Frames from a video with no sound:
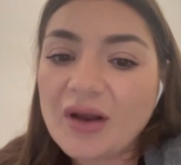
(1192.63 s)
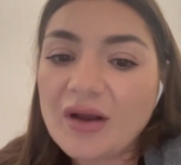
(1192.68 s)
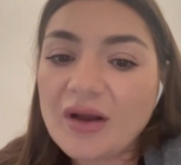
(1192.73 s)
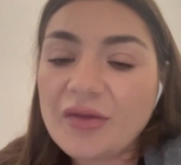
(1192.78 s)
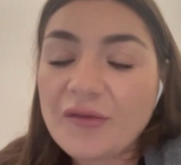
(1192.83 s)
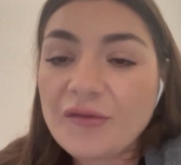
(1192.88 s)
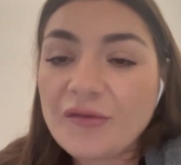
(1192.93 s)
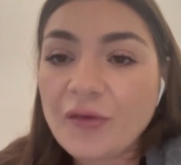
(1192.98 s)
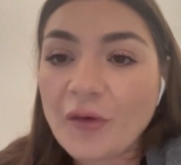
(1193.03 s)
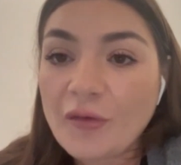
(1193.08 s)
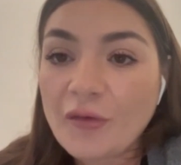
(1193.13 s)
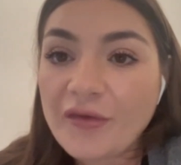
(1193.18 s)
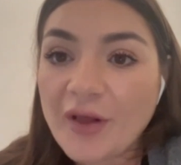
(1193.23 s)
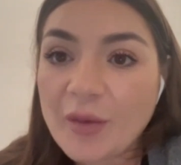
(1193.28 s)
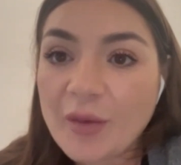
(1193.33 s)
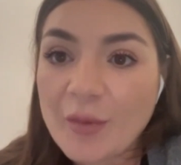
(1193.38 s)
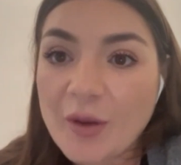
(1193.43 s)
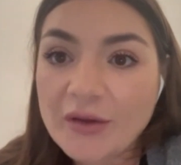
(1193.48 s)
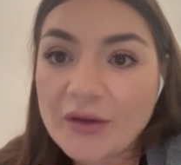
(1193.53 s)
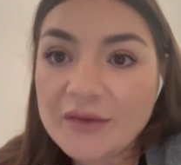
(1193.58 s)
the
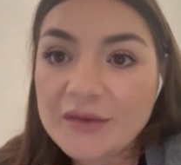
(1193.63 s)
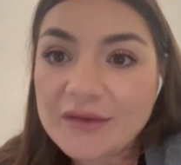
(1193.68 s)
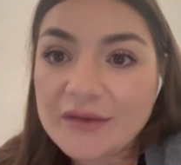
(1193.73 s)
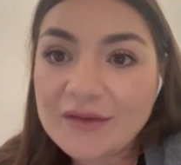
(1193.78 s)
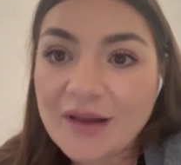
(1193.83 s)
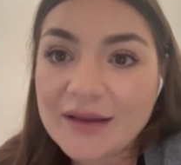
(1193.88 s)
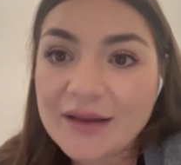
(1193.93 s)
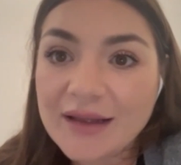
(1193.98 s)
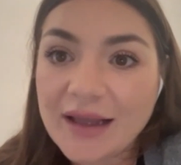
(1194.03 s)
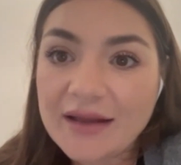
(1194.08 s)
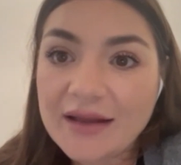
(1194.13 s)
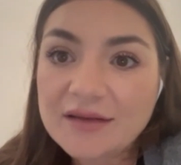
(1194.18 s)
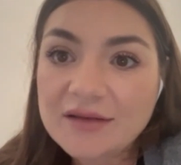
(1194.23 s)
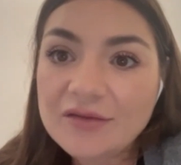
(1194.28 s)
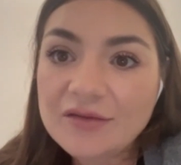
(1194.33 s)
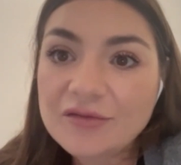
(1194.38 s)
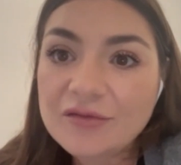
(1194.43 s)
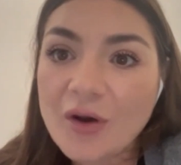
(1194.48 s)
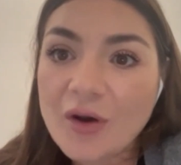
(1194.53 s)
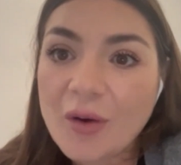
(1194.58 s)
fulfillment I get
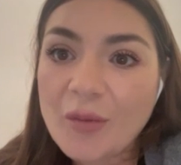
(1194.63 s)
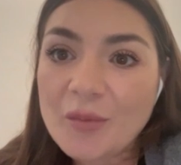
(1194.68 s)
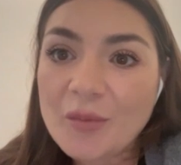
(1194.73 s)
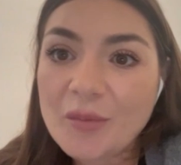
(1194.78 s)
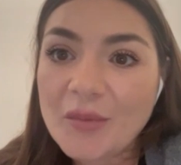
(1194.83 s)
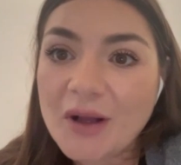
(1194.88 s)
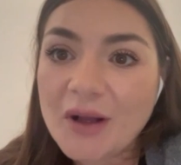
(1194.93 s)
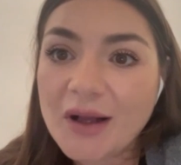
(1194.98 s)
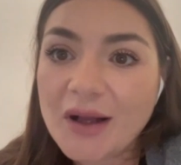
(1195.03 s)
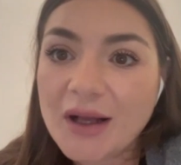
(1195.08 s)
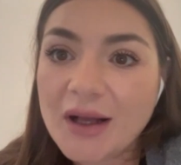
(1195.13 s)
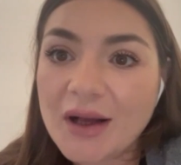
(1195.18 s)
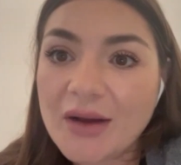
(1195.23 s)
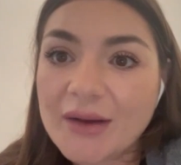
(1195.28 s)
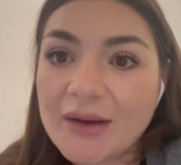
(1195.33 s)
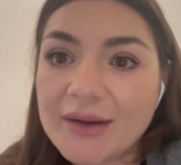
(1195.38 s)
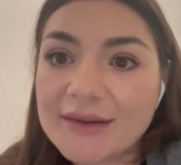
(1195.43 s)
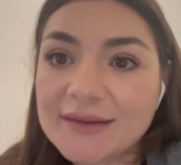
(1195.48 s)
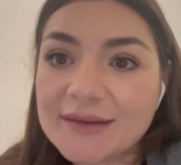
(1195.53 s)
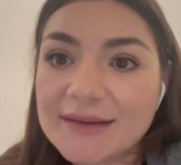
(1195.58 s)
from
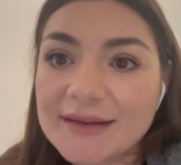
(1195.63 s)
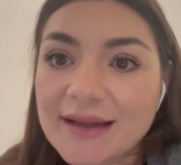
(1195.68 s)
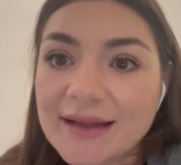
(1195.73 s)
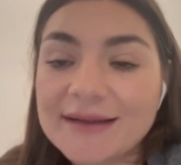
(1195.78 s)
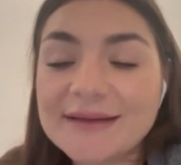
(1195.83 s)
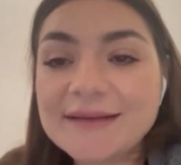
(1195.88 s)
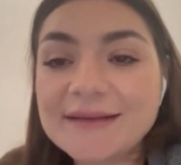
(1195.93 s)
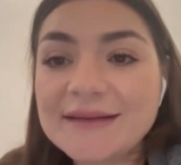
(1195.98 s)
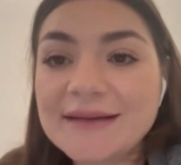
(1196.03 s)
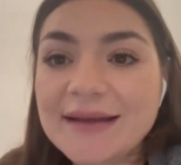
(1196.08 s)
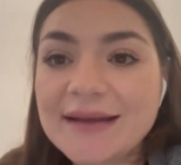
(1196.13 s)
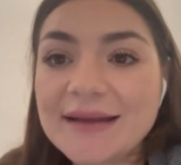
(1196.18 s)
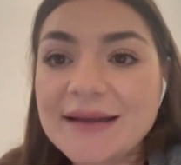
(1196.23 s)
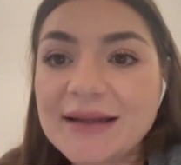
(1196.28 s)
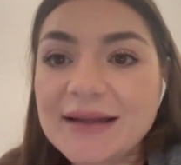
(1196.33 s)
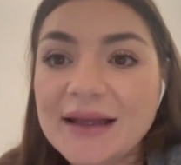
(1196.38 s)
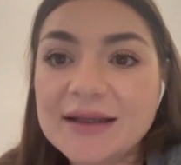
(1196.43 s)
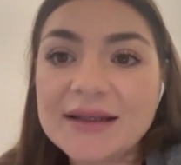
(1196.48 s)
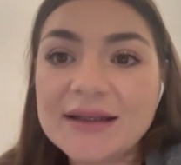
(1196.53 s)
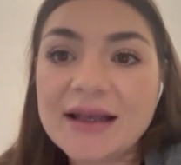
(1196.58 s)
like
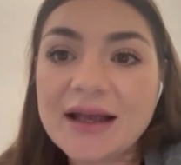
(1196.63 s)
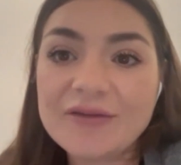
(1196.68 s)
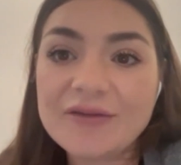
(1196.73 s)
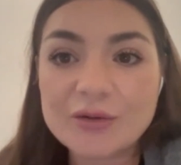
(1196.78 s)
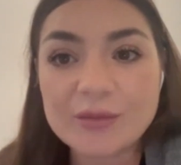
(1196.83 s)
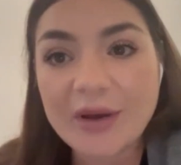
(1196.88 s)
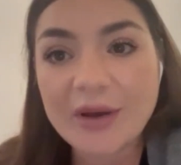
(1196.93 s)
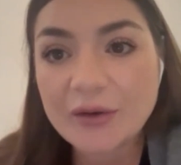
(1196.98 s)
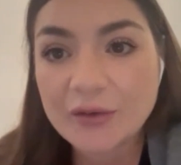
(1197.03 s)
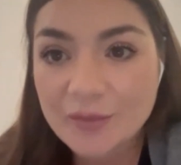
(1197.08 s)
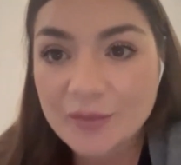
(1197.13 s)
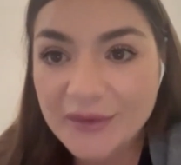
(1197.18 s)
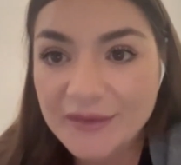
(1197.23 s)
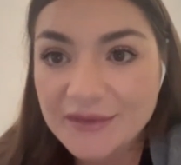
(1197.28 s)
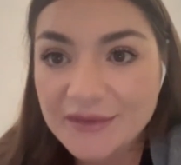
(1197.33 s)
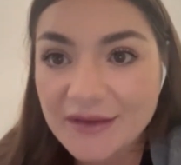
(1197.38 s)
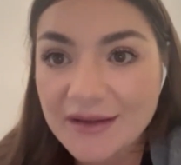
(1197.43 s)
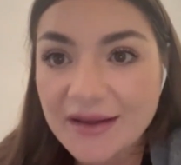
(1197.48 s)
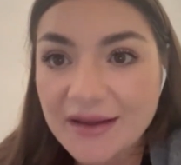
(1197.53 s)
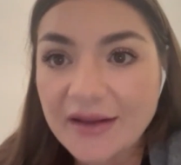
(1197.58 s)
having my own
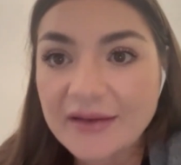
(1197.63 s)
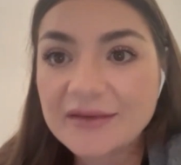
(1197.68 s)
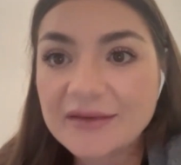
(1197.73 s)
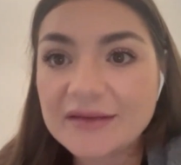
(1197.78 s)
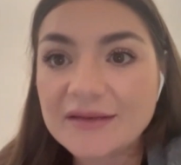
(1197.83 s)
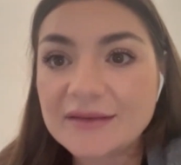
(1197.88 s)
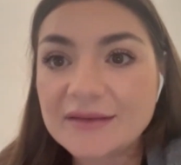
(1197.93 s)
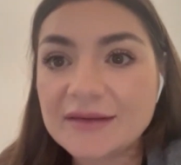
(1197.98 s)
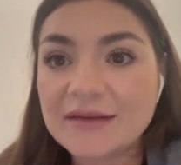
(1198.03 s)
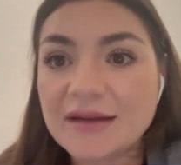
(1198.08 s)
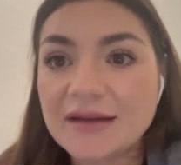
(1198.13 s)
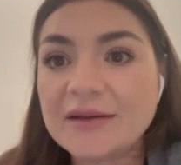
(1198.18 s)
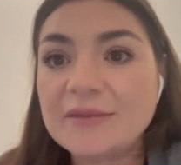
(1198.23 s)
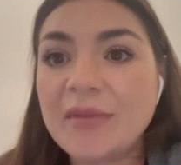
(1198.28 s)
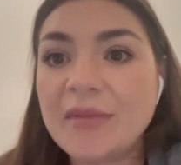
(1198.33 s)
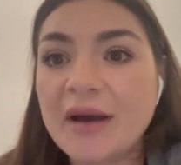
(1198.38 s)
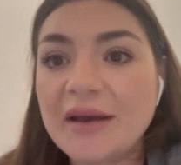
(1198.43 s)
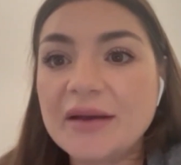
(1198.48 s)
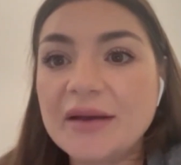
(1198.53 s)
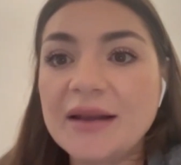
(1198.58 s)
business, seeing
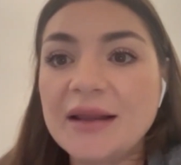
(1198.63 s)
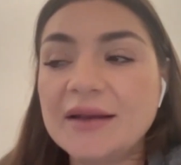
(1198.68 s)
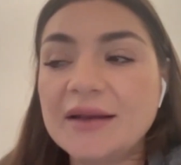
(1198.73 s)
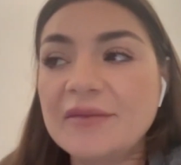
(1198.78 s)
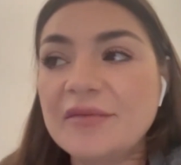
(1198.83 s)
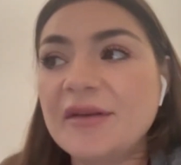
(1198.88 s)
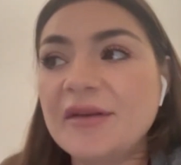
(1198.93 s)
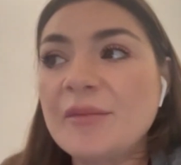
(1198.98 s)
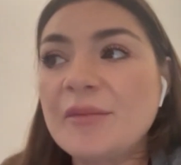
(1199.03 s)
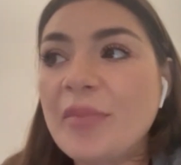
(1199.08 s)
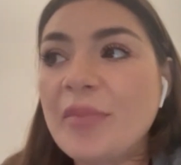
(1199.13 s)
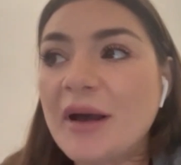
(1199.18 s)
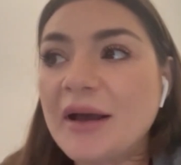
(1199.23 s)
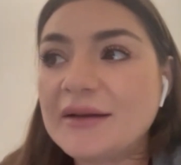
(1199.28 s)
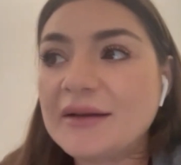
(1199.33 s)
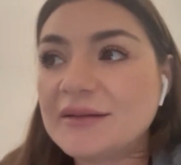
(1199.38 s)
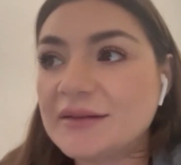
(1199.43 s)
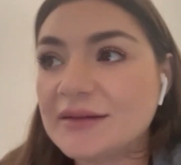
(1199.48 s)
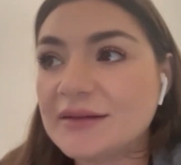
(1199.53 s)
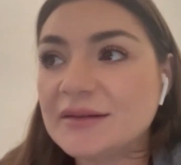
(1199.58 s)
my like the
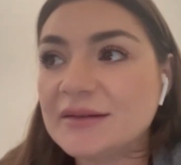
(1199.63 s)
impact